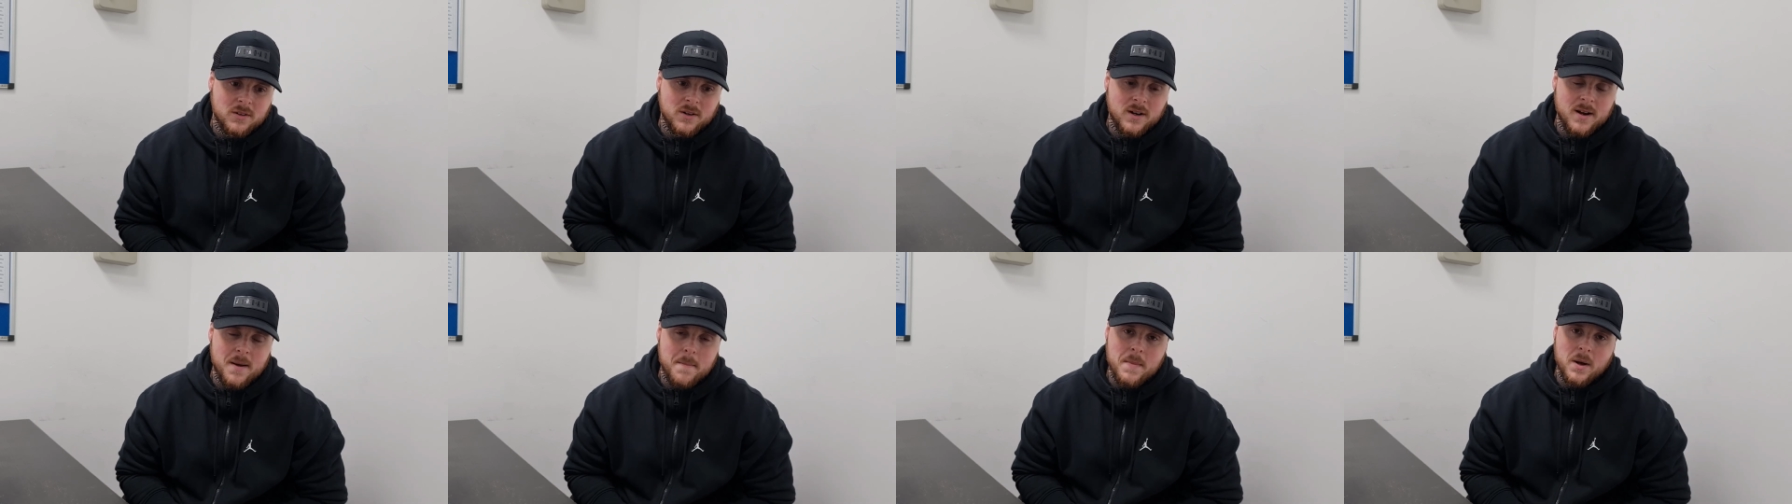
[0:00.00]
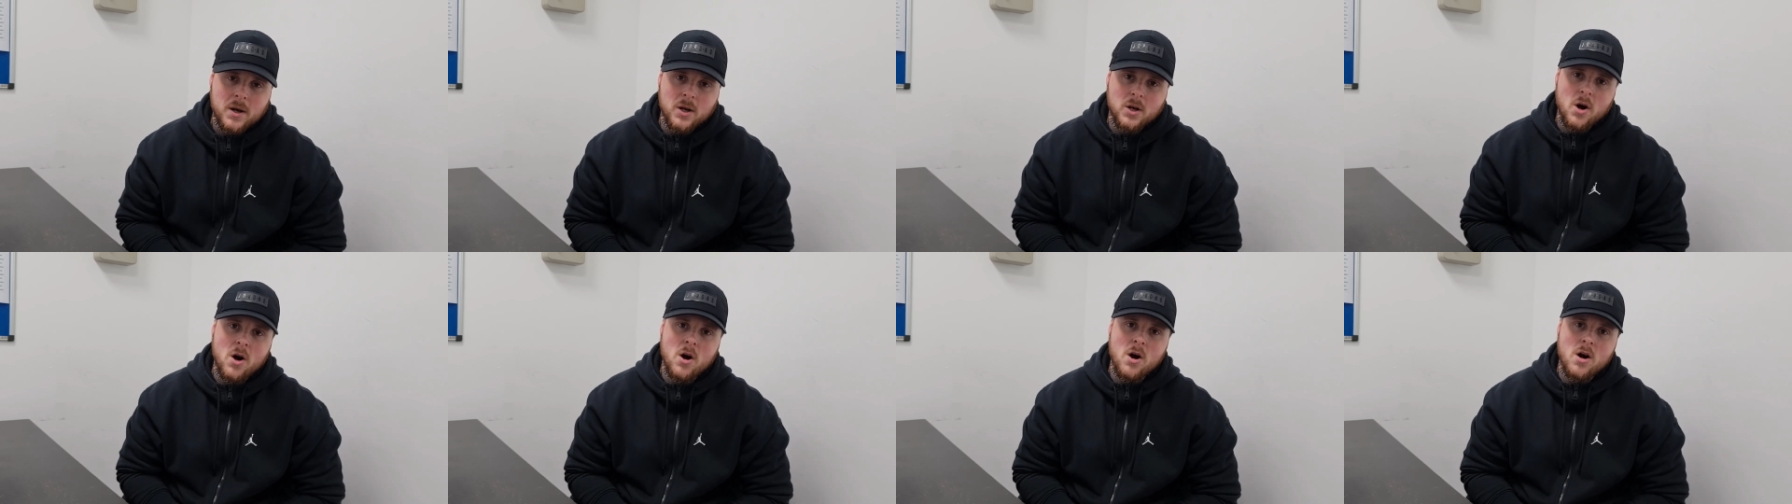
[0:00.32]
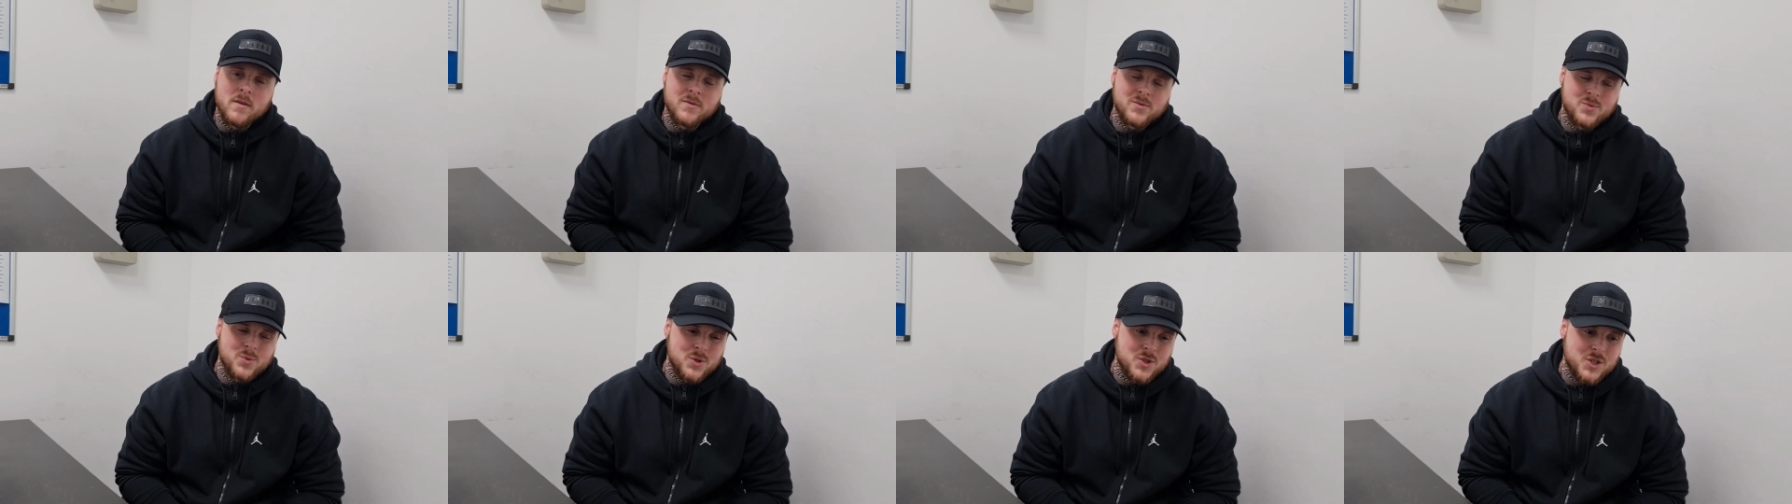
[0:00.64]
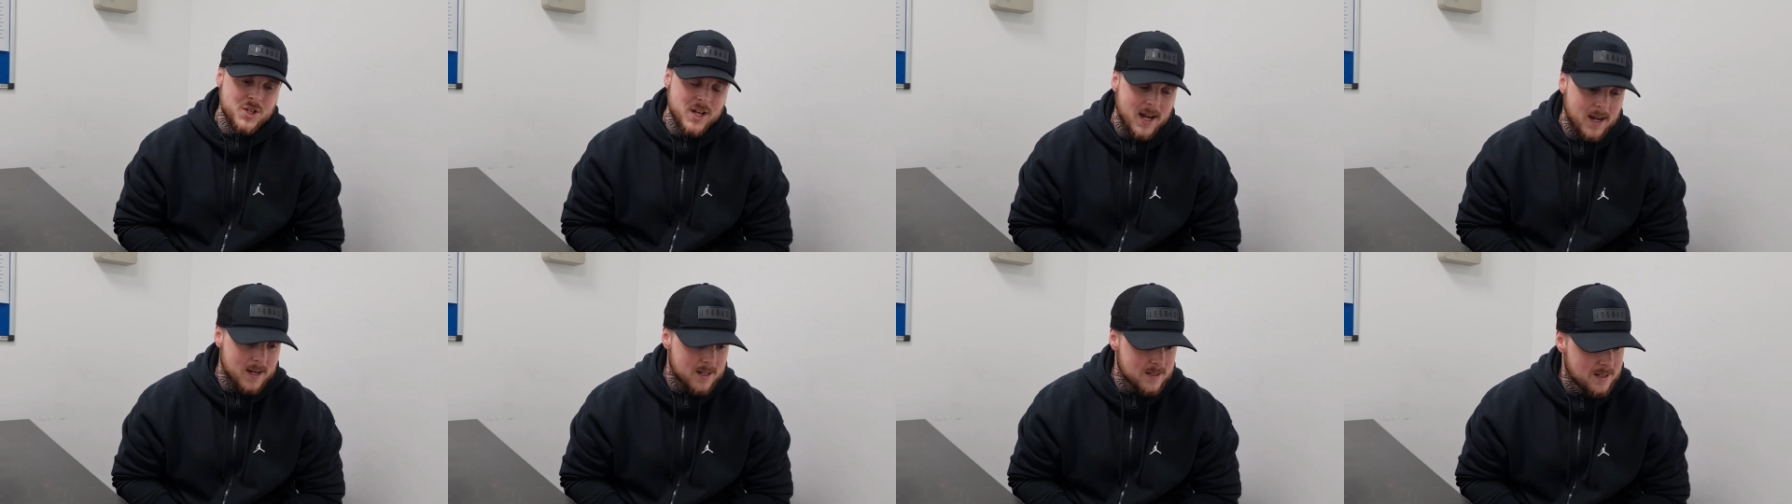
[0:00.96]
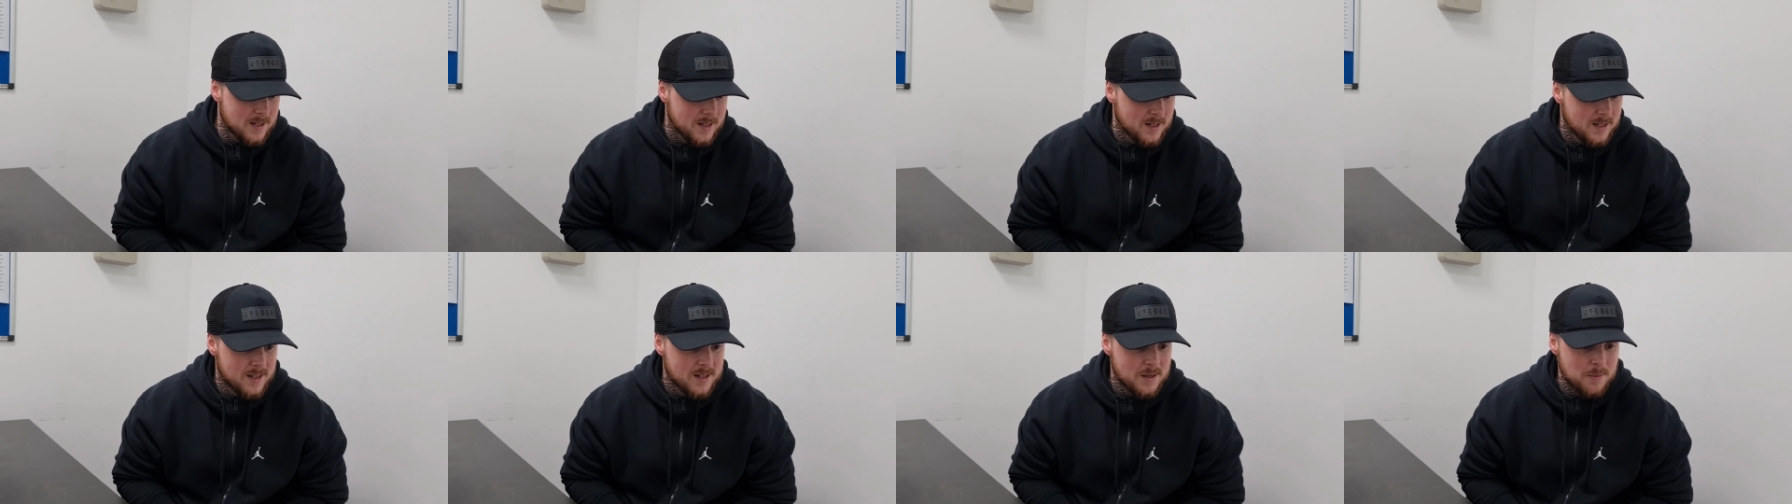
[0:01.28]
All right. My calves were
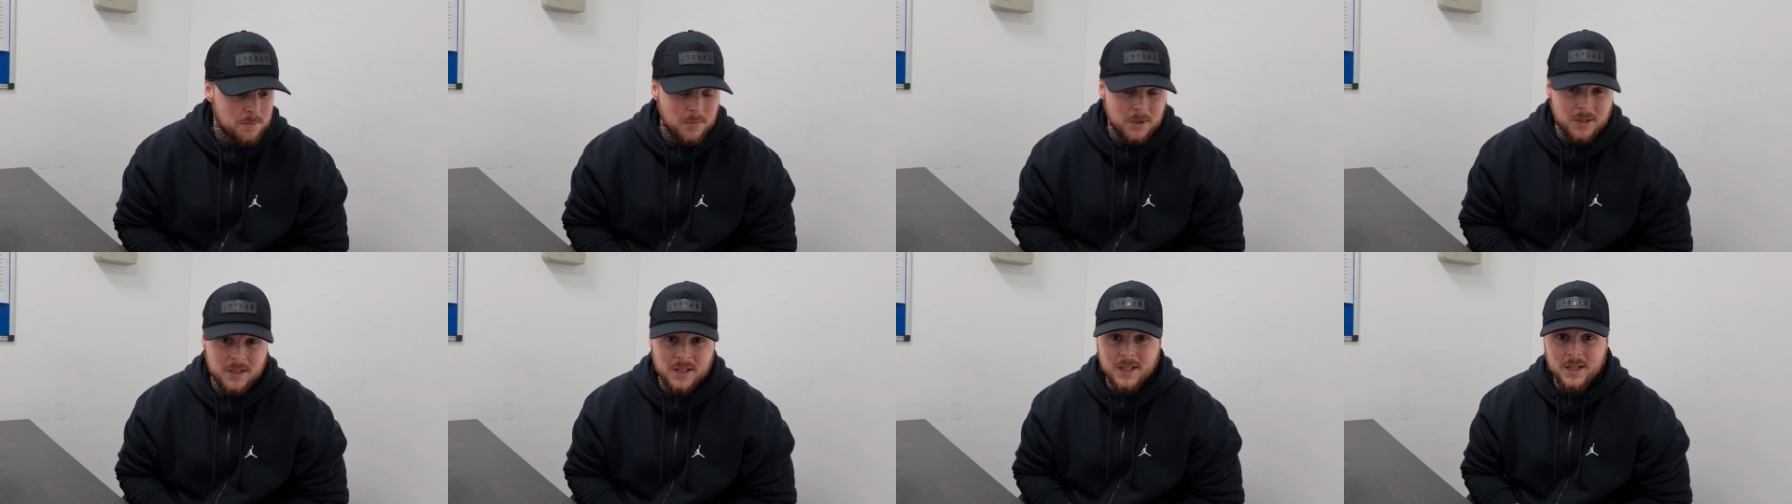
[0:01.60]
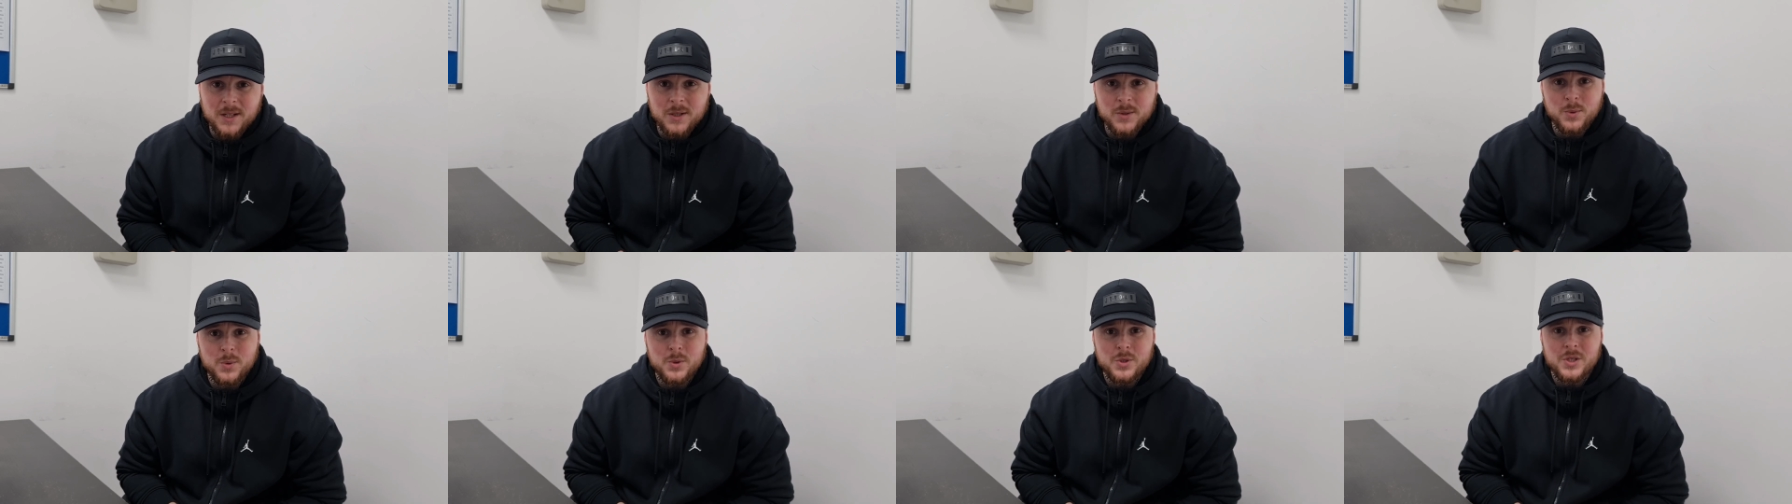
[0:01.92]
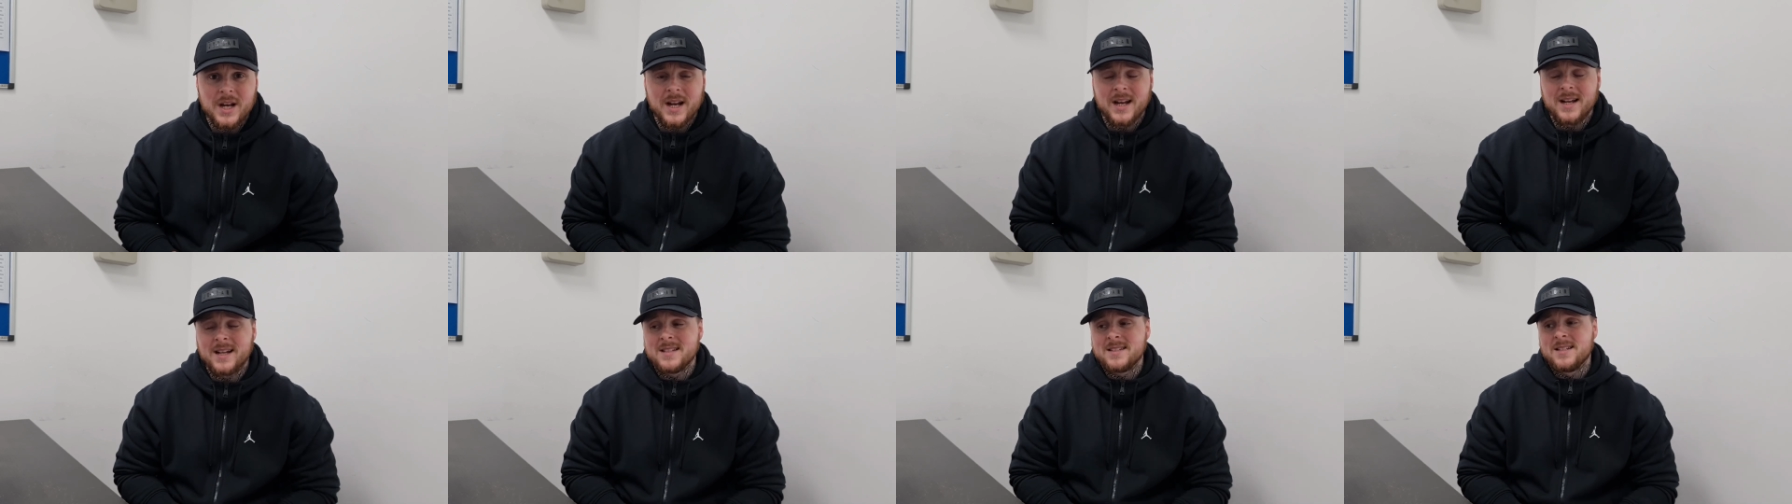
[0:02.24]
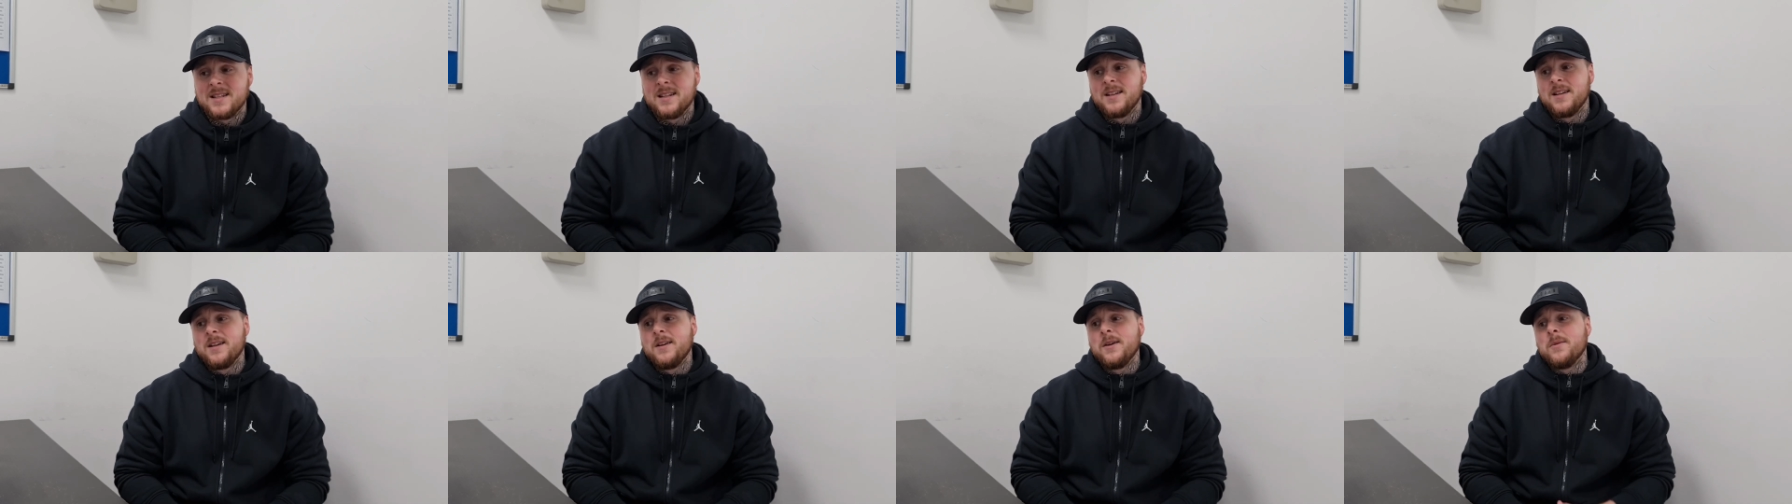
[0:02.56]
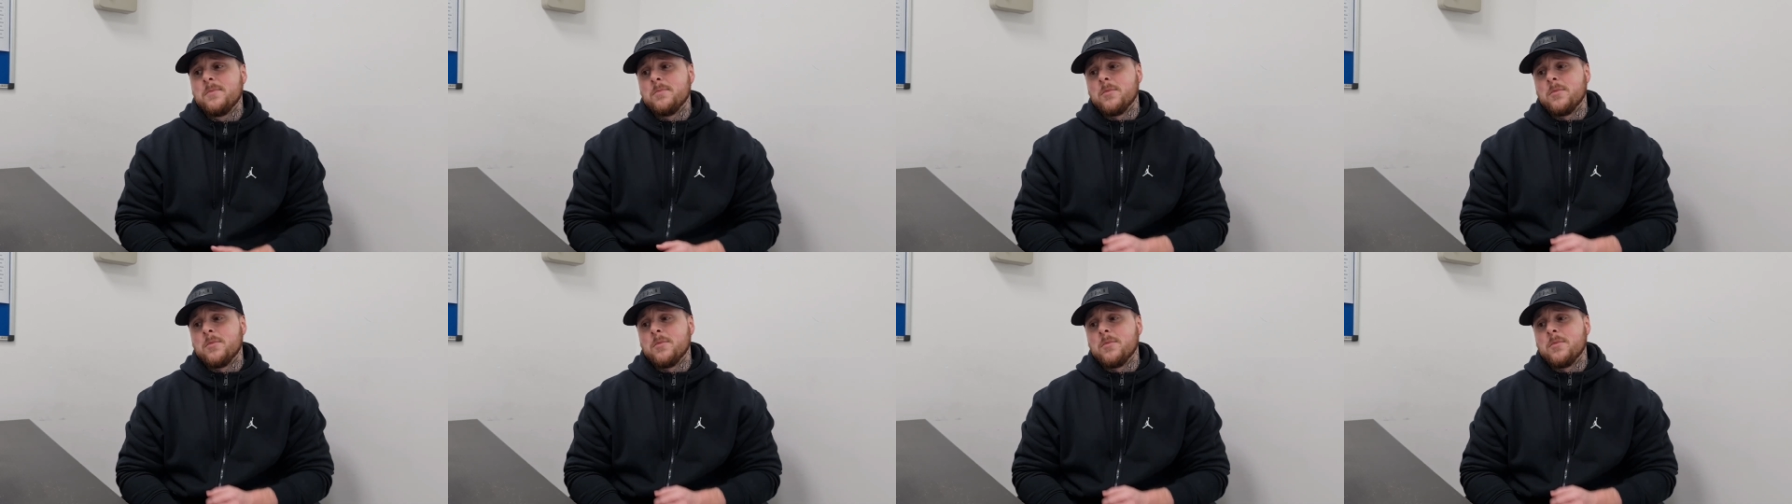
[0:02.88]
jacked. My knees were jacked.